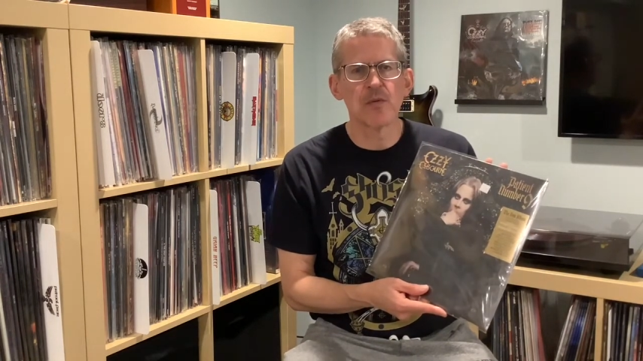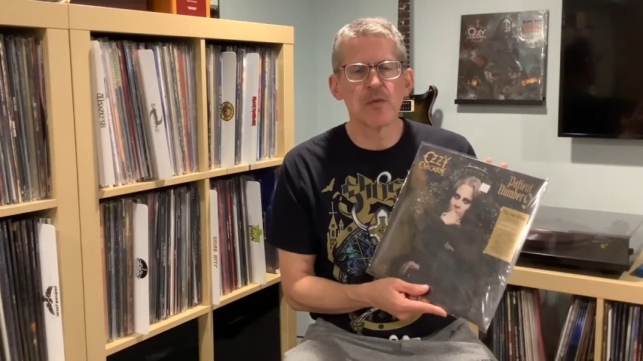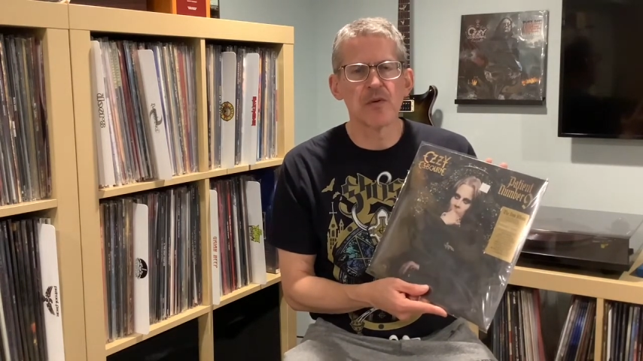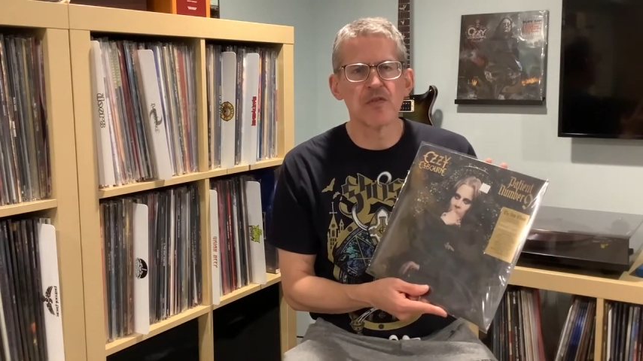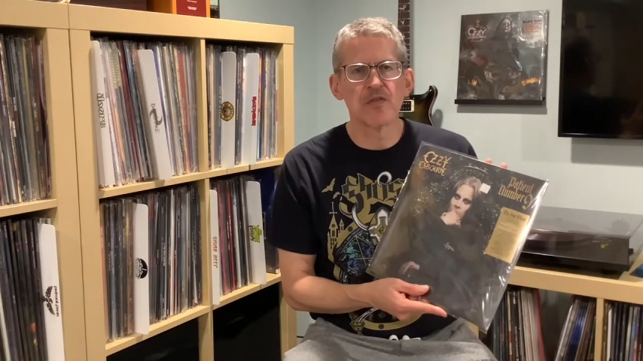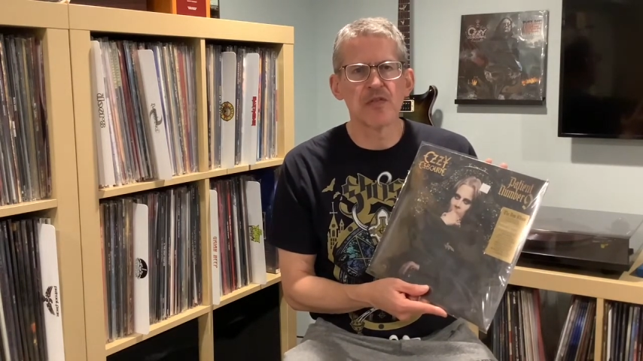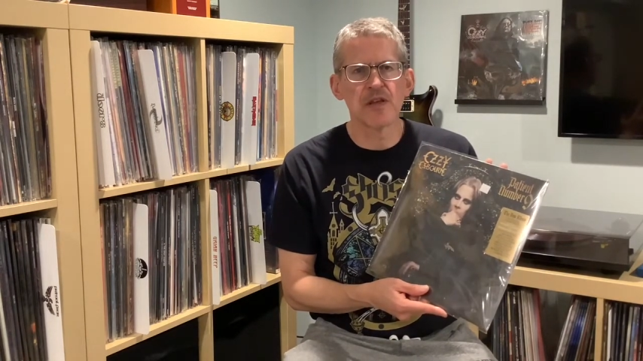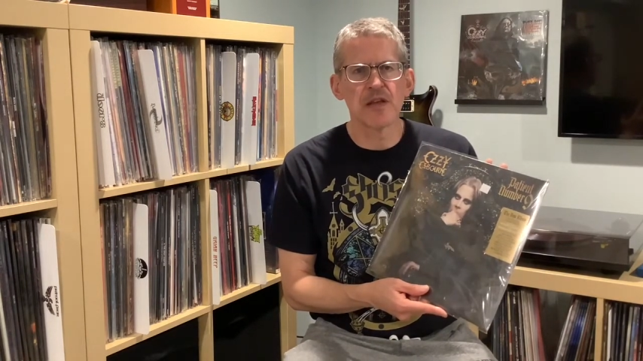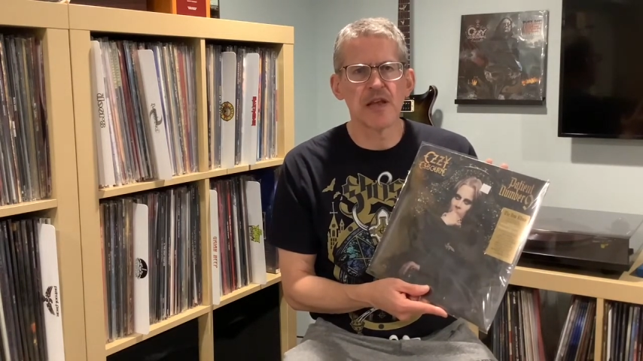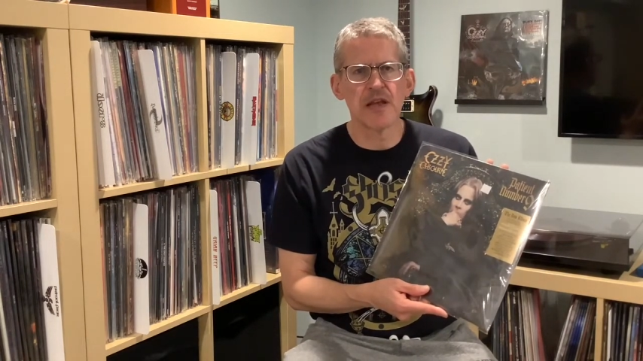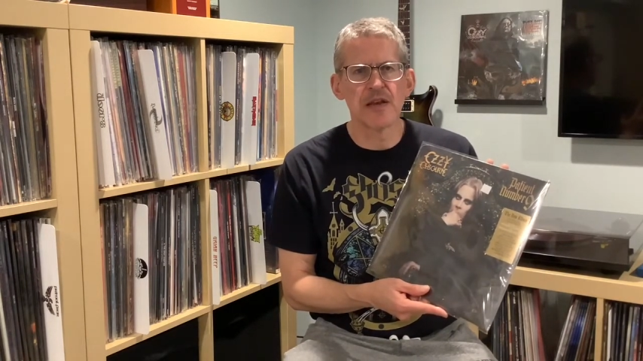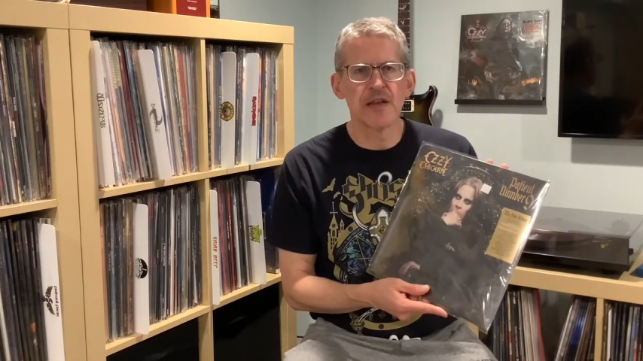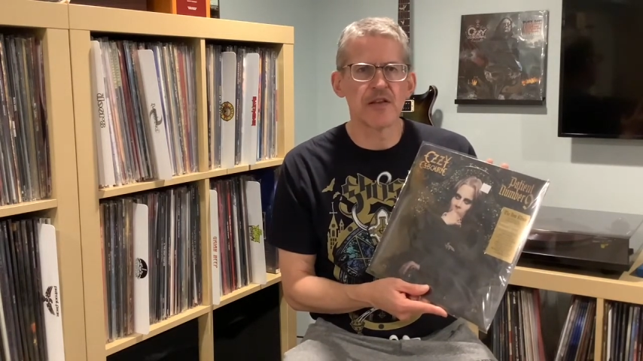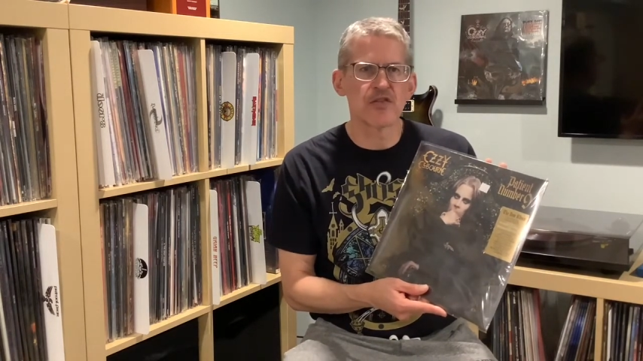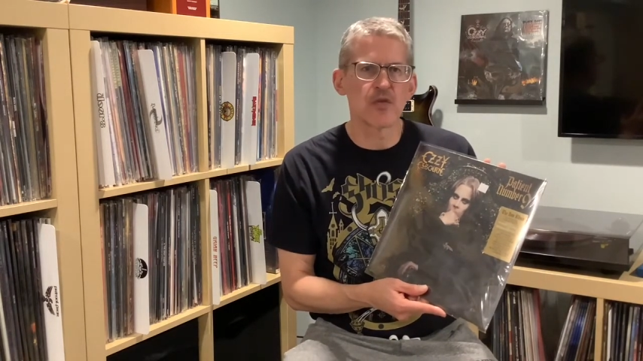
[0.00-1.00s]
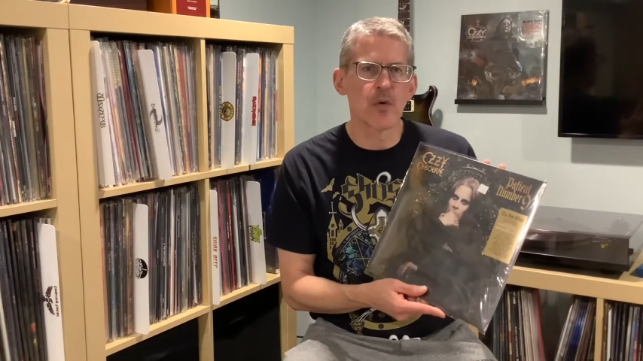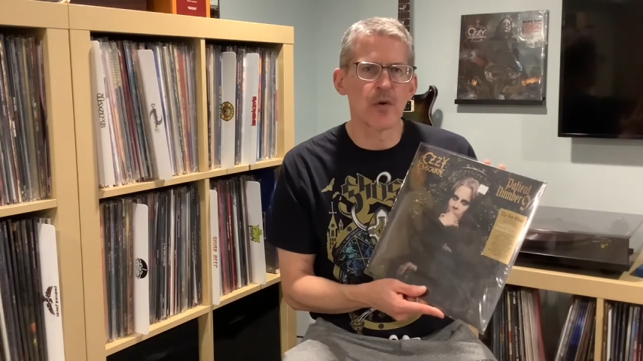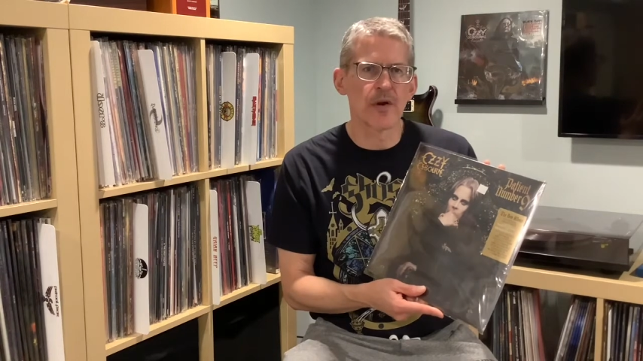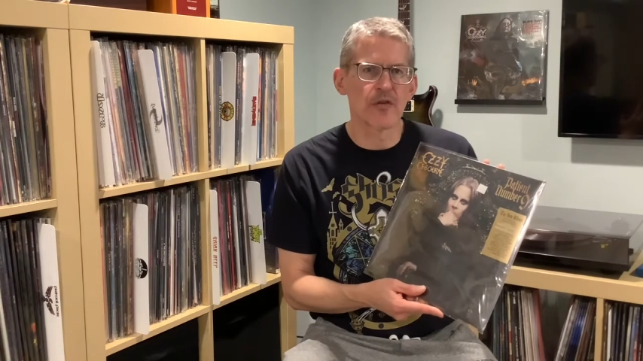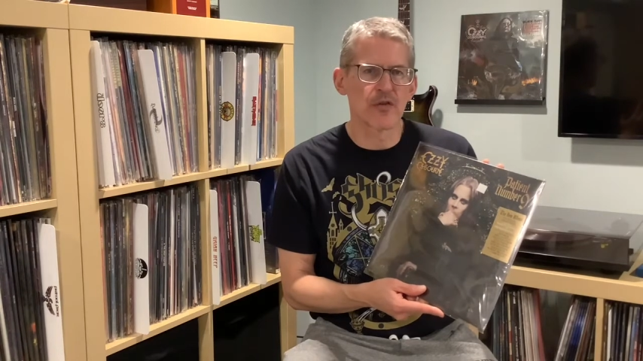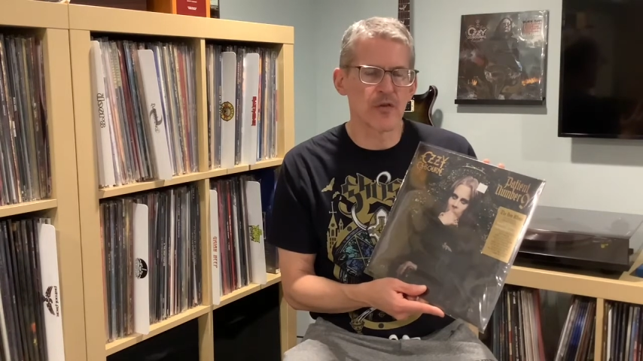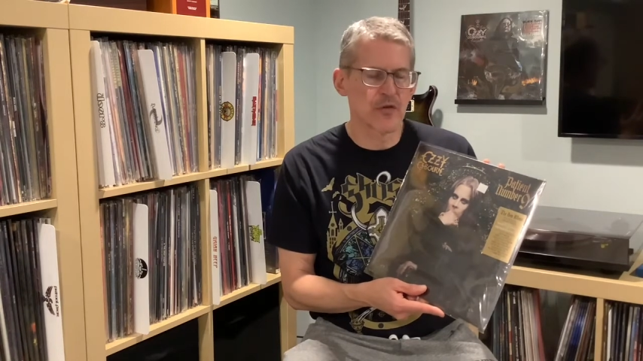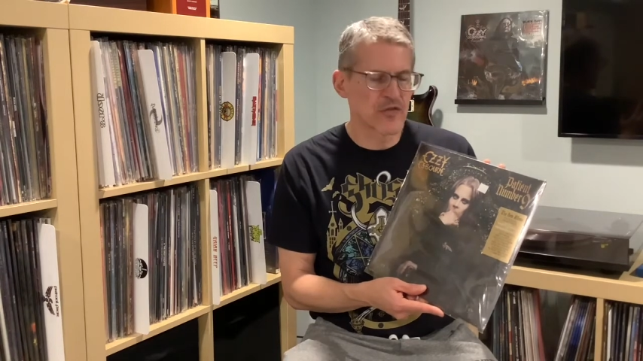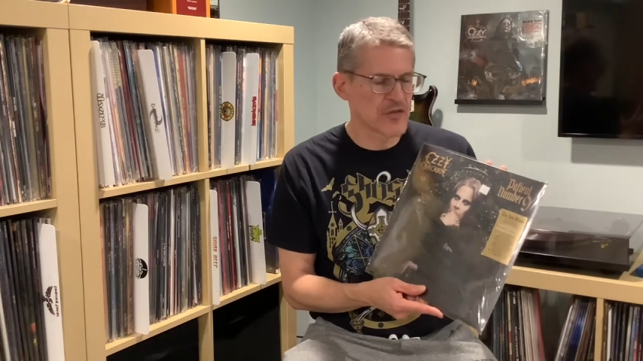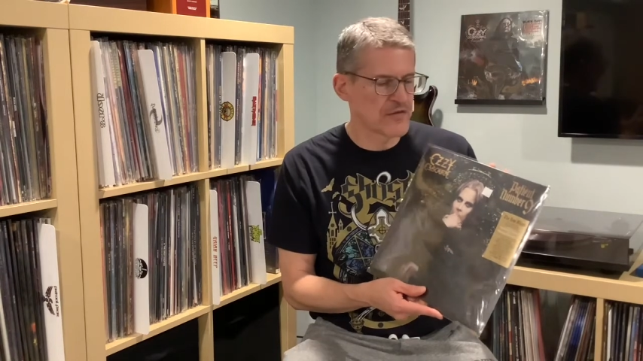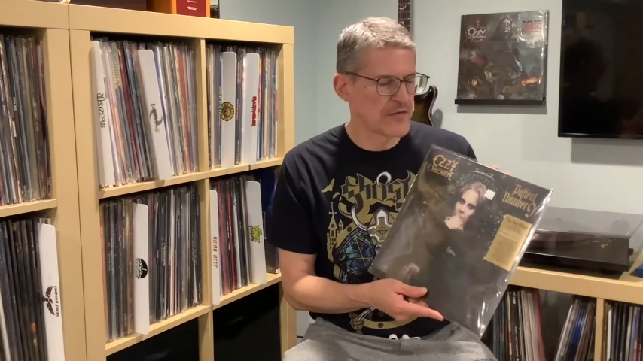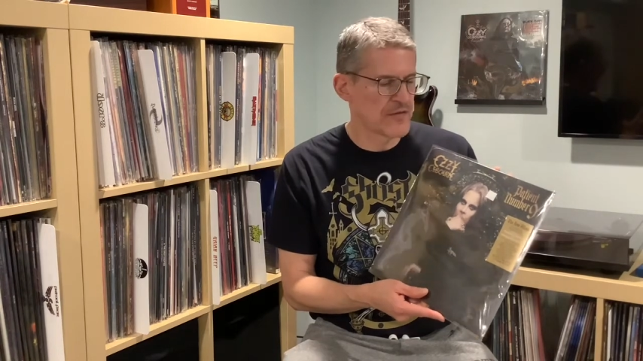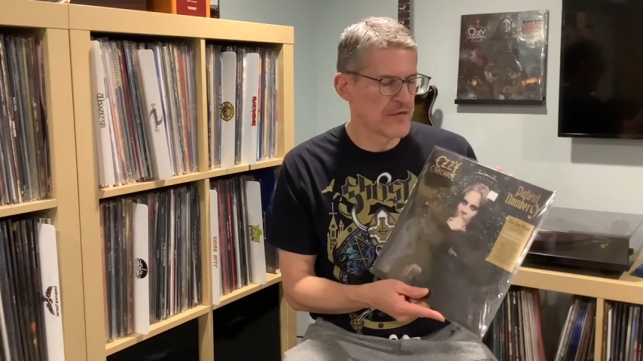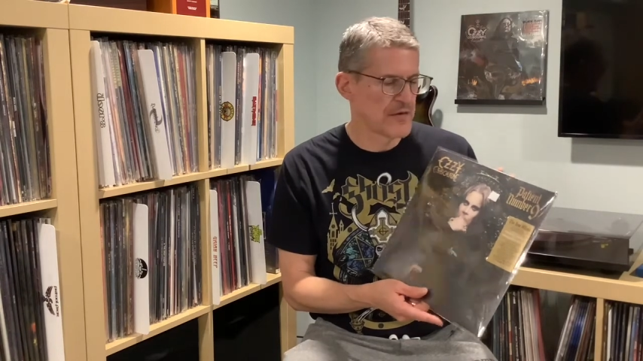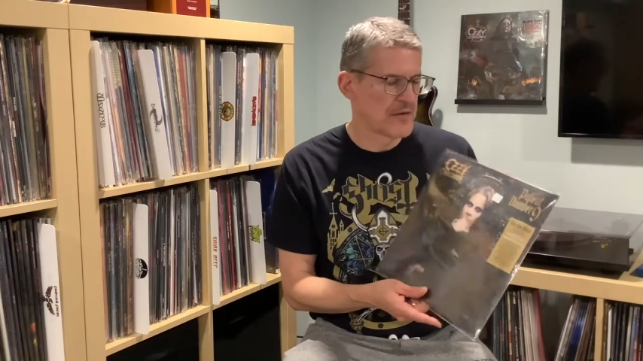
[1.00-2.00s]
was the indie store exclusive,